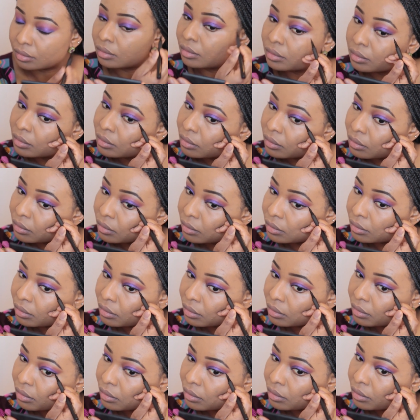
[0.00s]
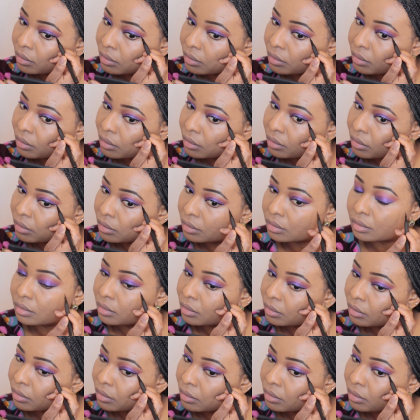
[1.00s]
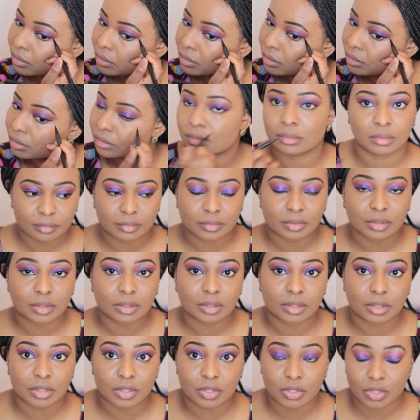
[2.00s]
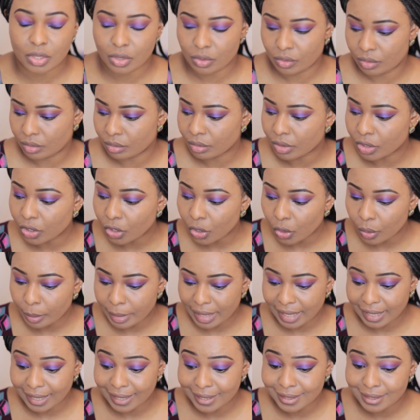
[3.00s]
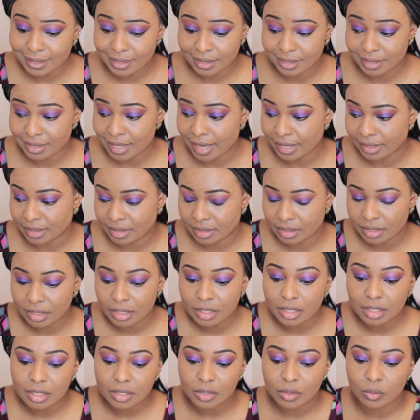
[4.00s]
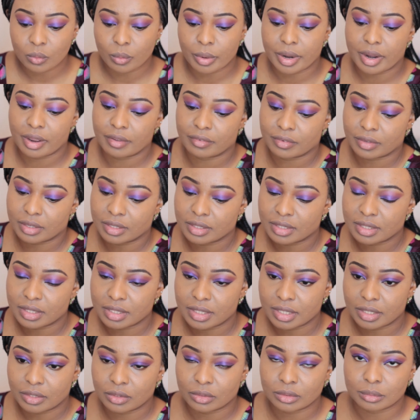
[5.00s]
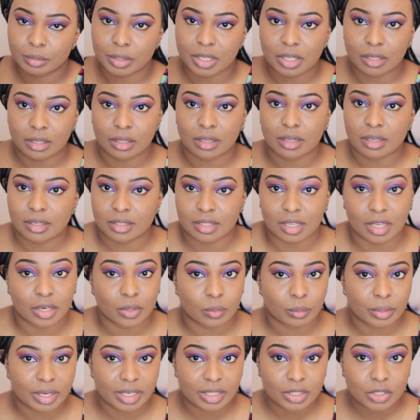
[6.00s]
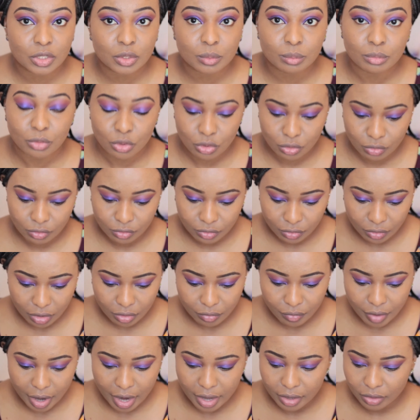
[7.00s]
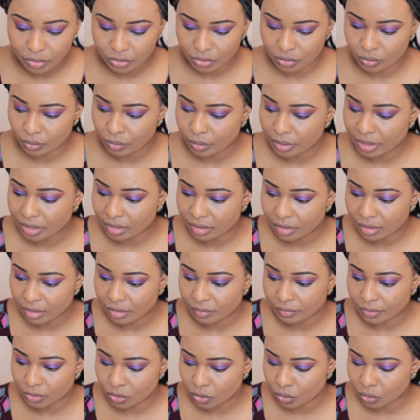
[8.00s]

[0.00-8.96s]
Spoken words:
just going to apply that back a little bit. So I'm going to go back and set where I've concealed, because I don't want it to move around or anything of the